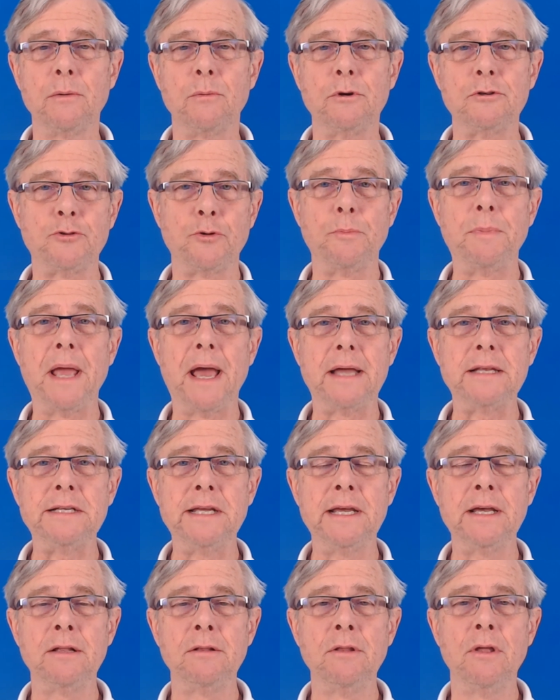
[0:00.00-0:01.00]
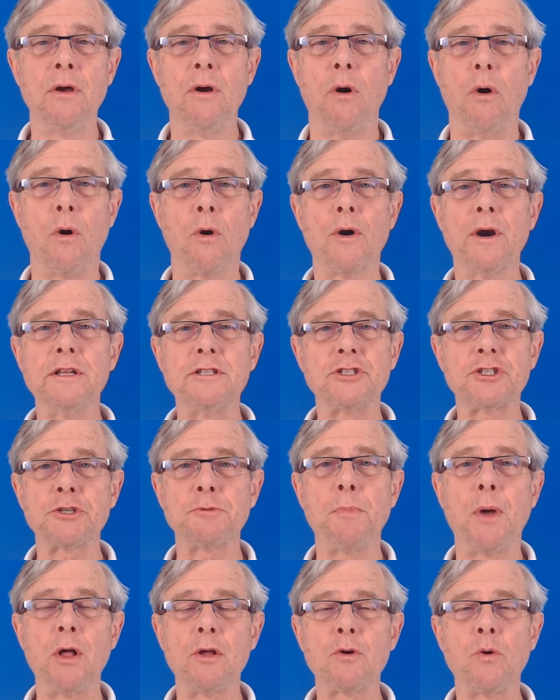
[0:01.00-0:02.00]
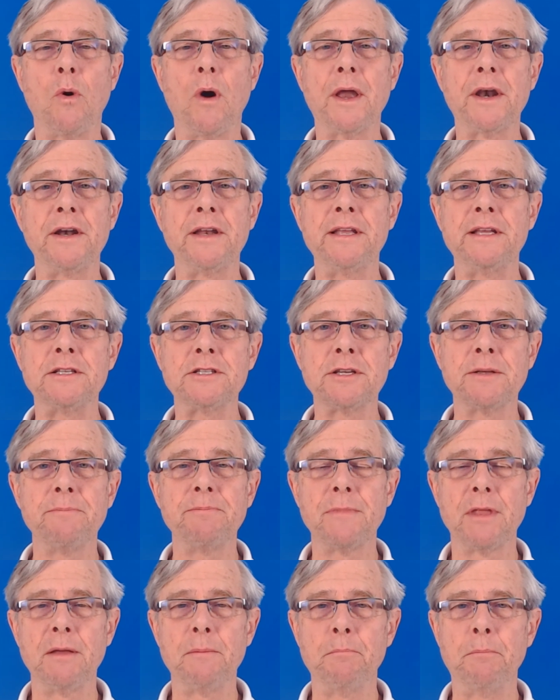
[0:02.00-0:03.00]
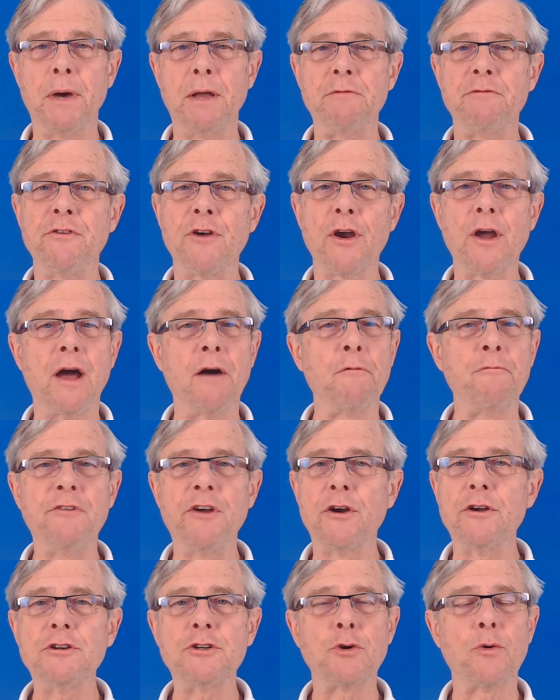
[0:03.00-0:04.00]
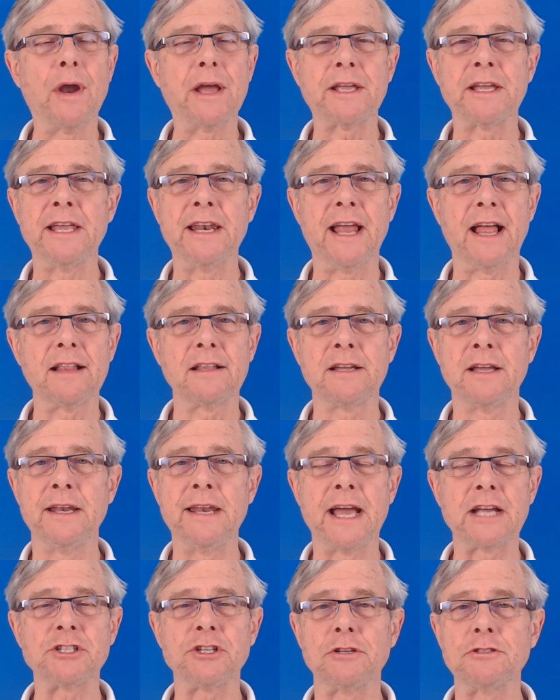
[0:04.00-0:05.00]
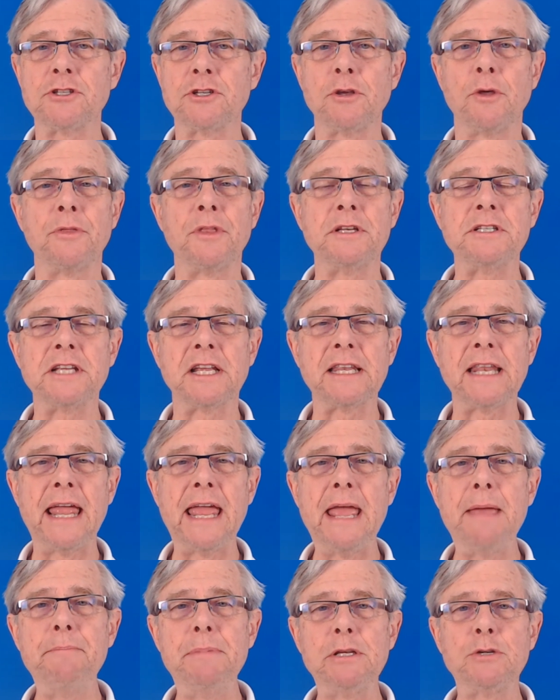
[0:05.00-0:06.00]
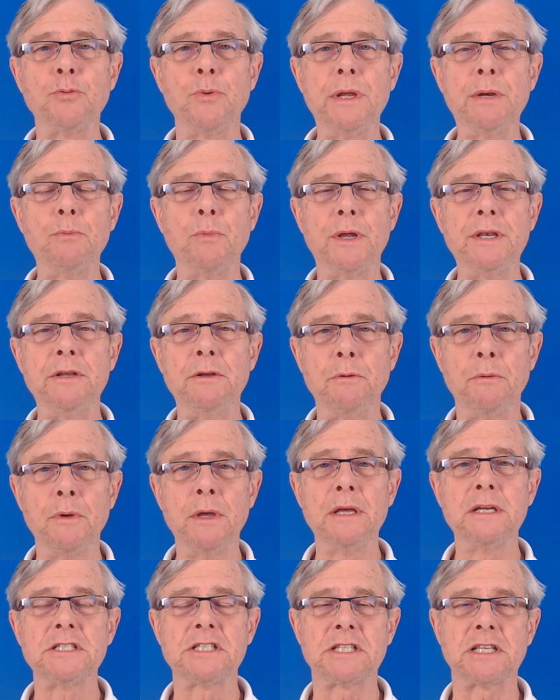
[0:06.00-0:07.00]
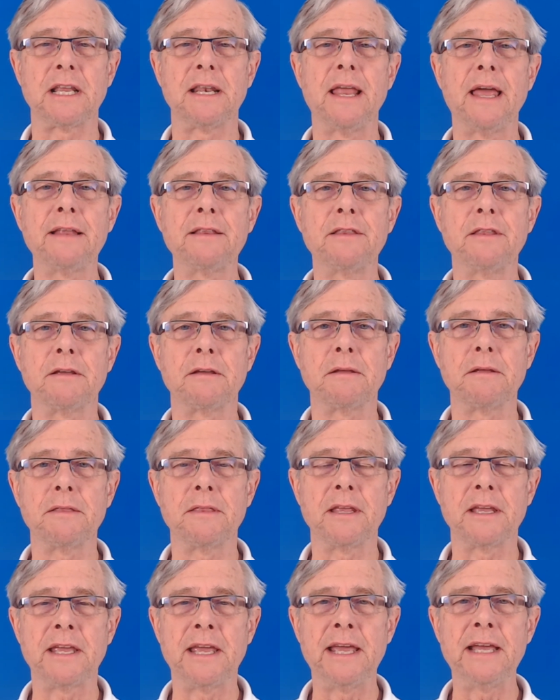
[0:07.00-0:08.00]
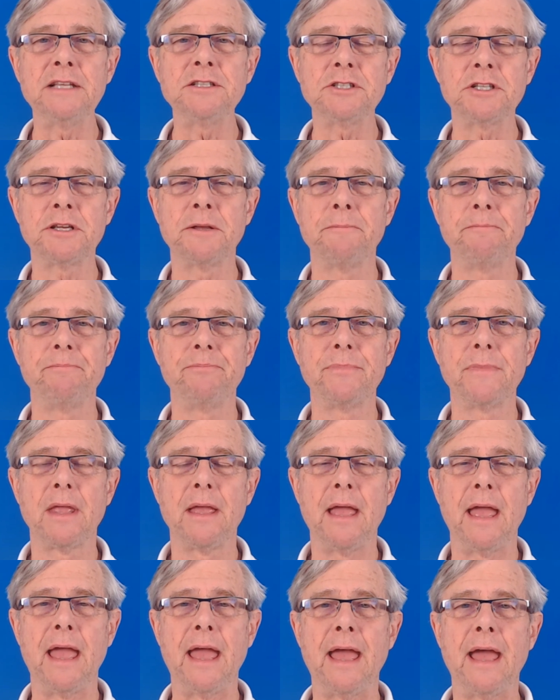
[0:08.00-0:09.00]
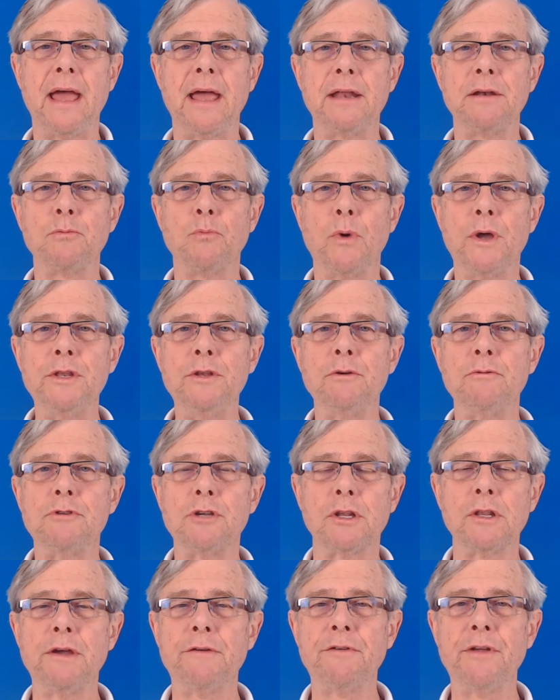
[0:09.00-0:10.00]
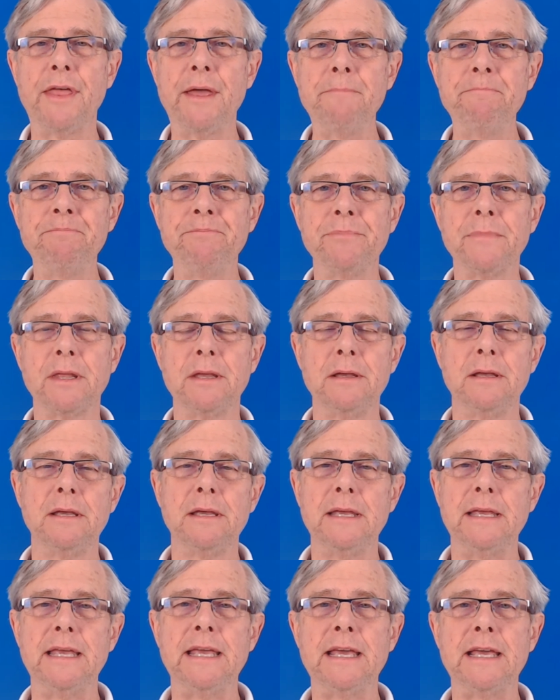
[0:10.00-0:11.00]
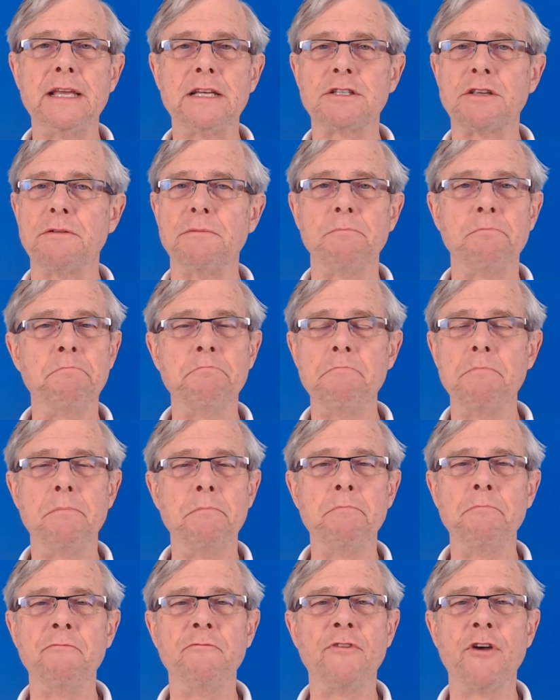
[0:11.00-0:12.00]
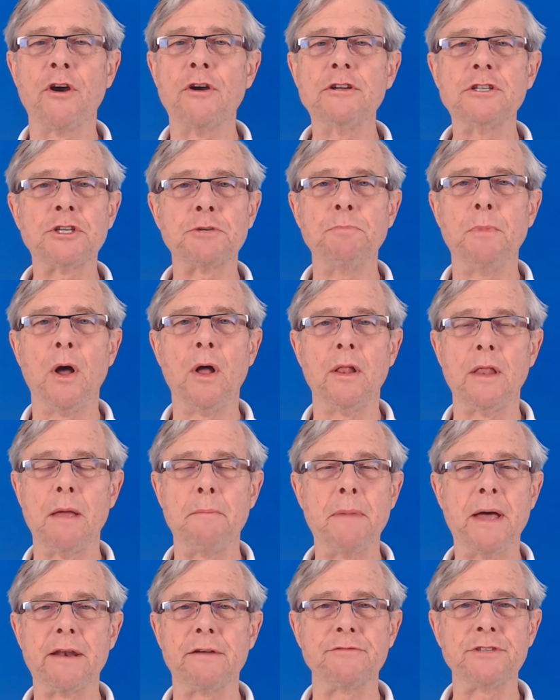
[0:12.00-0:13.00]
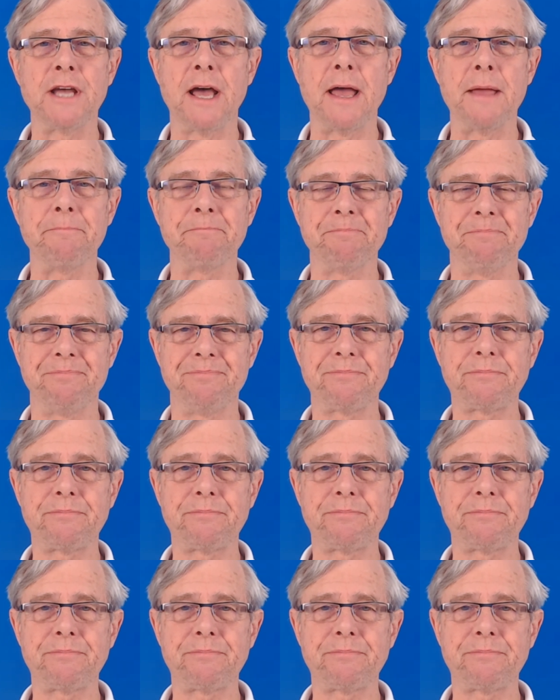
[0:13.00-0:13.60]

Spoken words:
which would be ideal, or in small quantities, but a very direct connection. So the delay between when you select the kits and when you deliver them is very small amount of time.